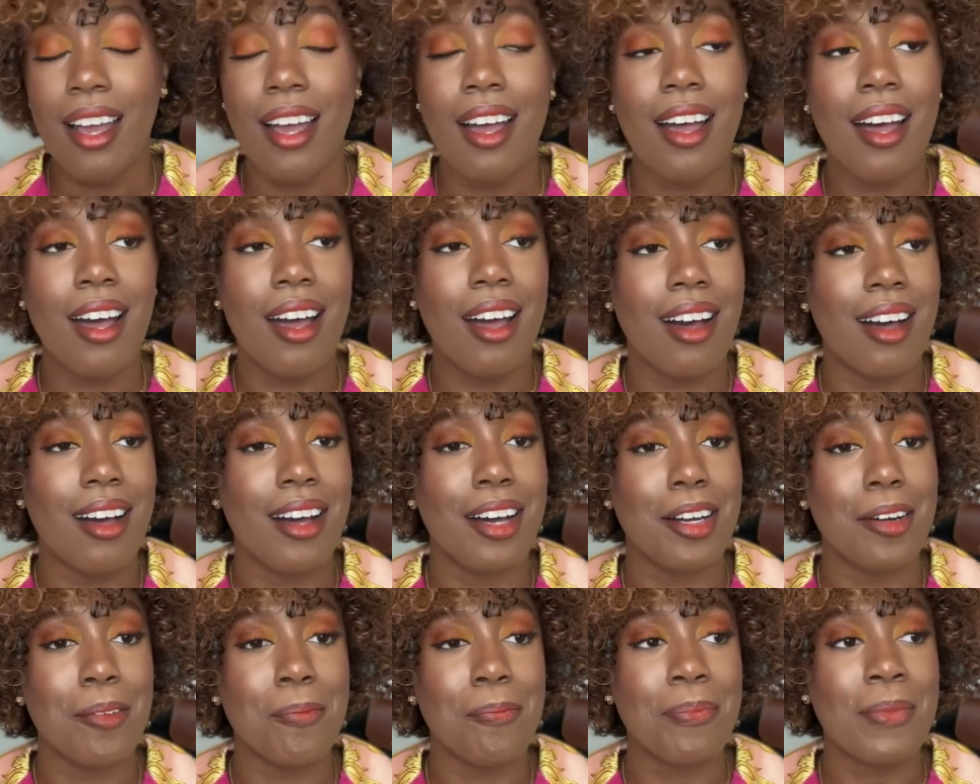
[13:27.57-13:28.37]

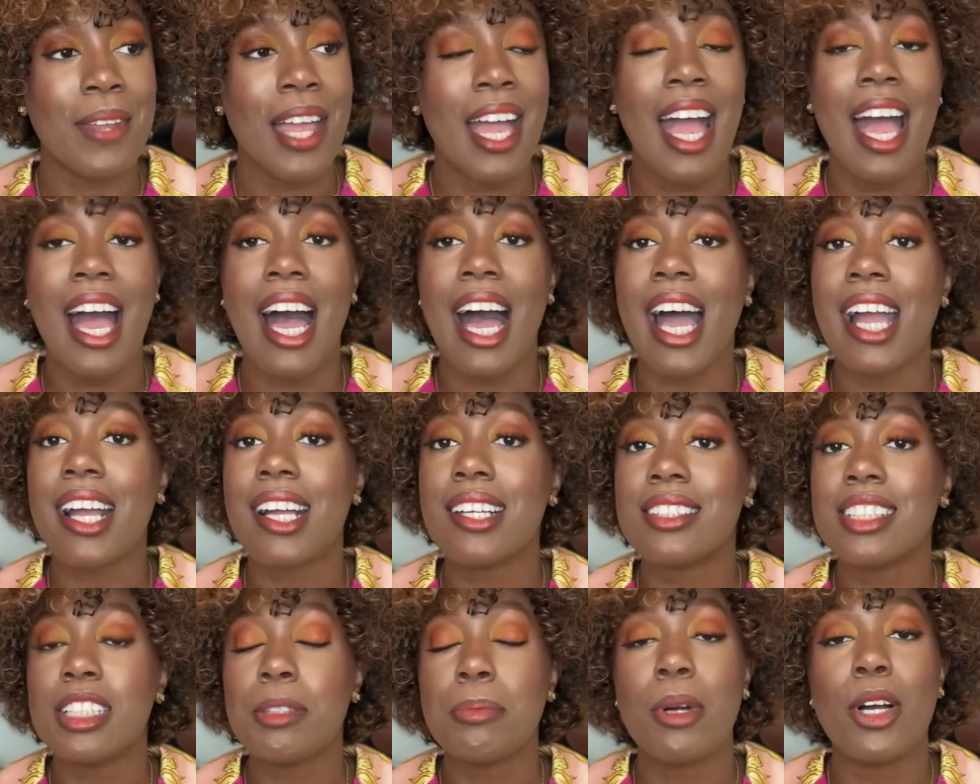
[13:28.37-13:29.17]
I
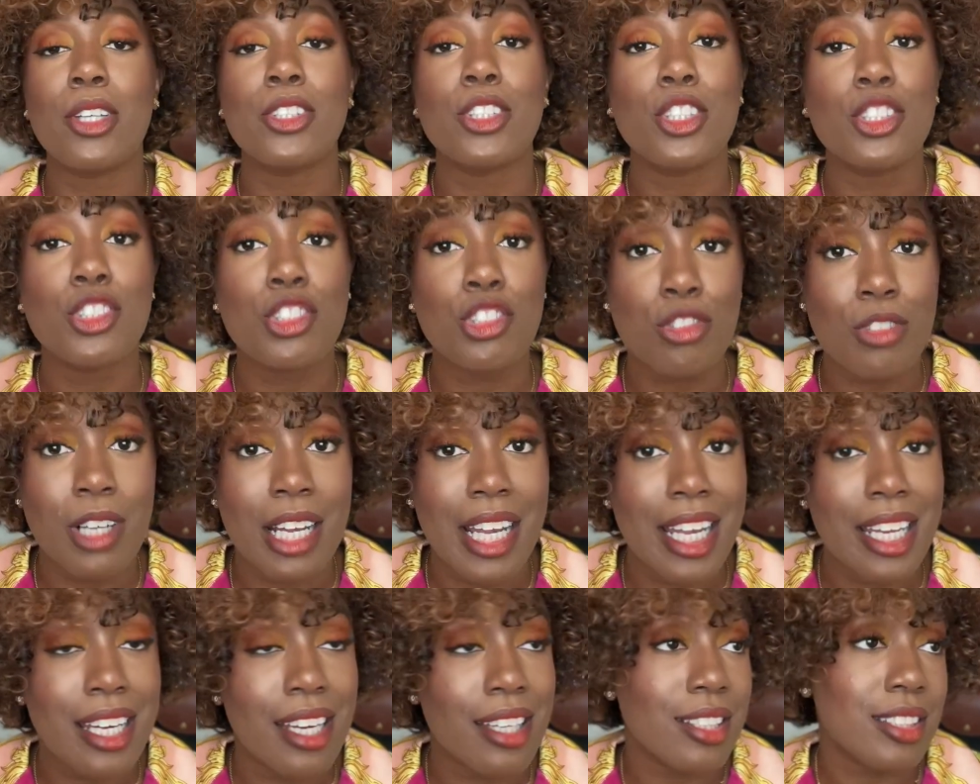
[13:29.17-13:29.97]
could sleep on the
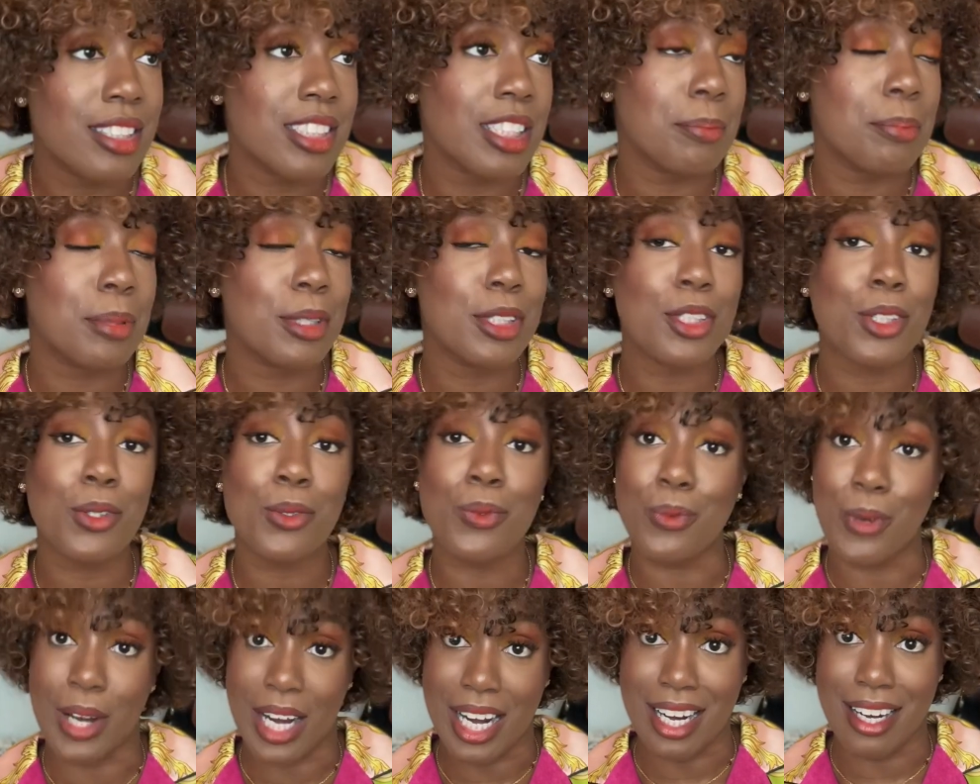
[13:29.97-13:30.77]
train. I could sleep in the
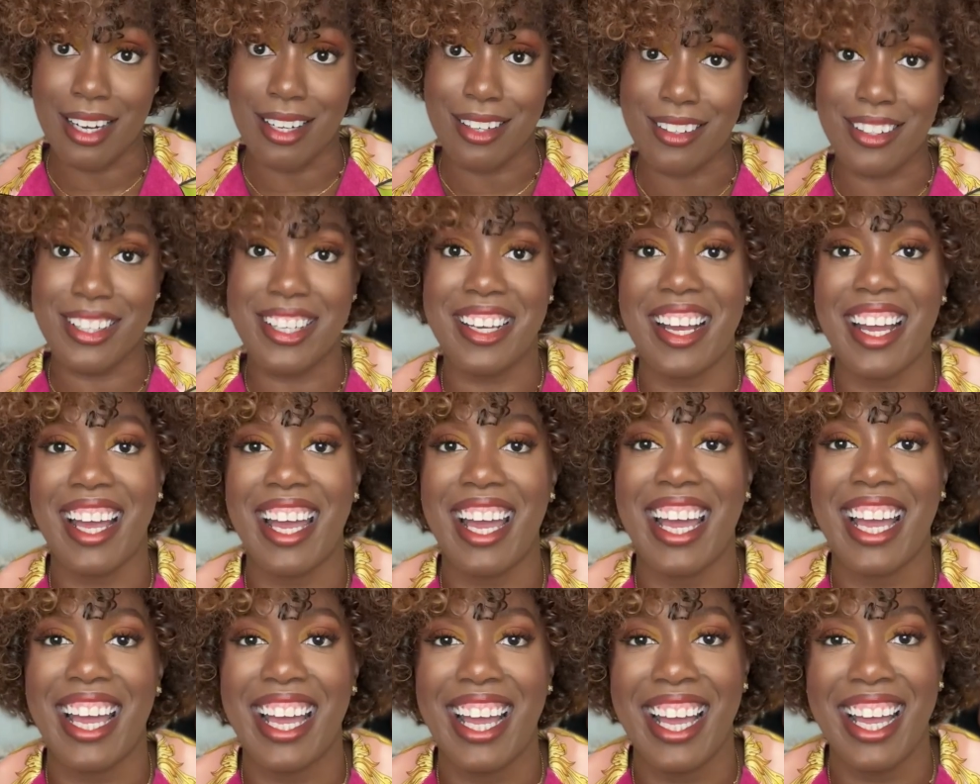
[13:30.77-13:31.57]
rain.
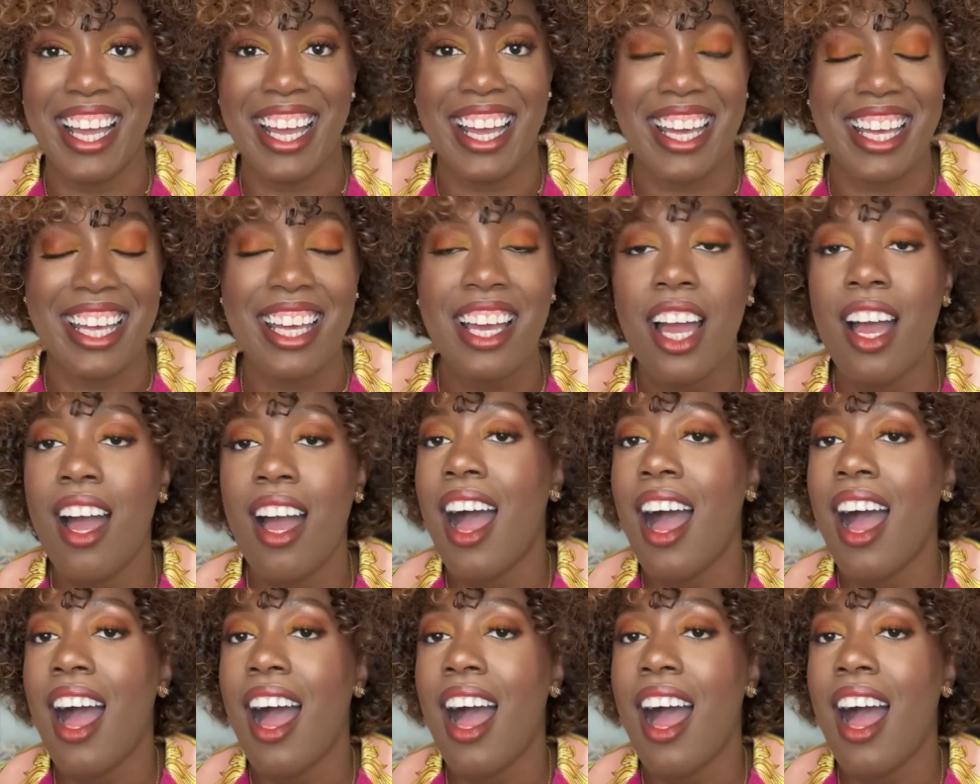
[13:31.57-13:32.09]
Okay.